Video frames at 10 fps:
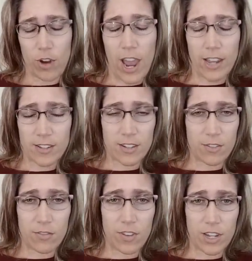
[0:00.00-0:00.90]
asked to
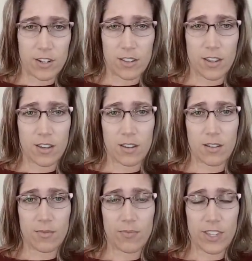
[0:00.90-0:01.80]
evict
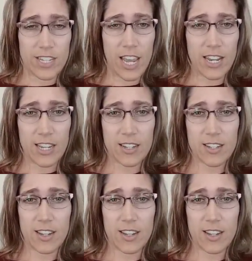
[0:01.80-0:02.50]
the tenant.